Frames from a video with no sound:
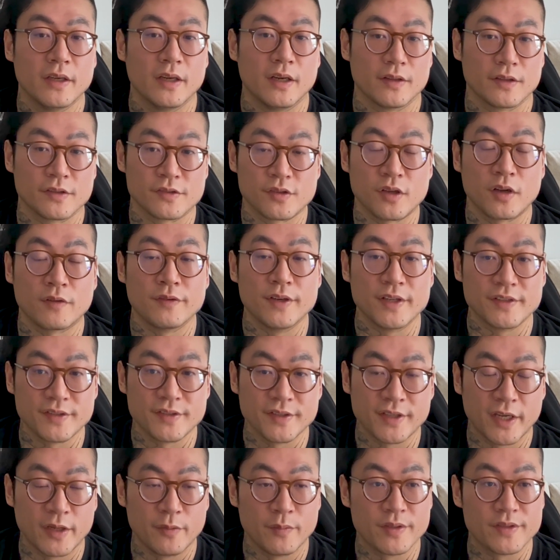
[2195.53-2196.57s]
The Sovereign
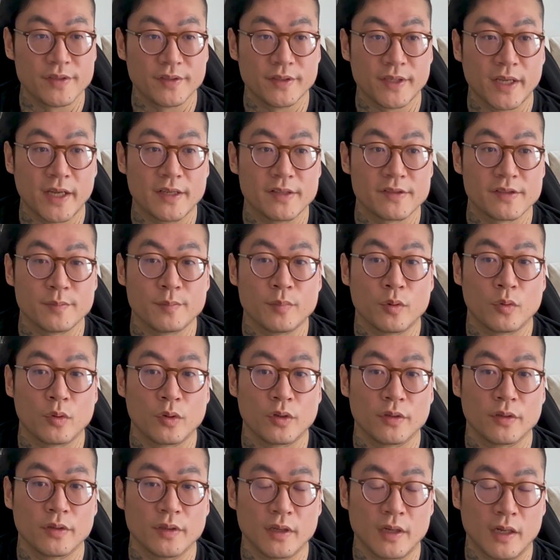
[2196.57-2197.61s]
SDK recently added
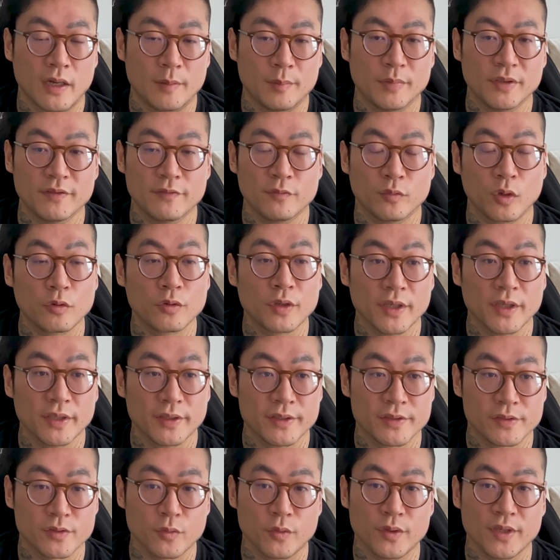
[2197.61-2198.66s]
support. I believe Rollkit
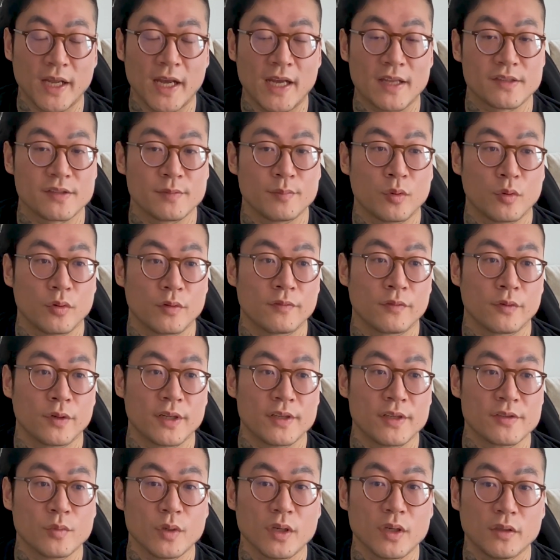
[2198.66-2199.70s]
is going to add support for it
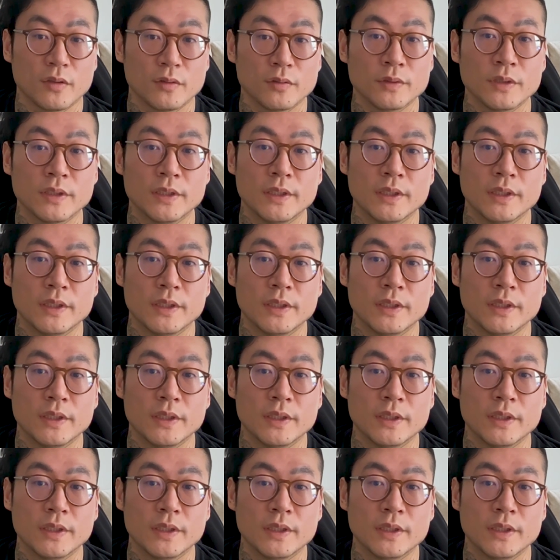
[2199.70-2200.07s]
as well.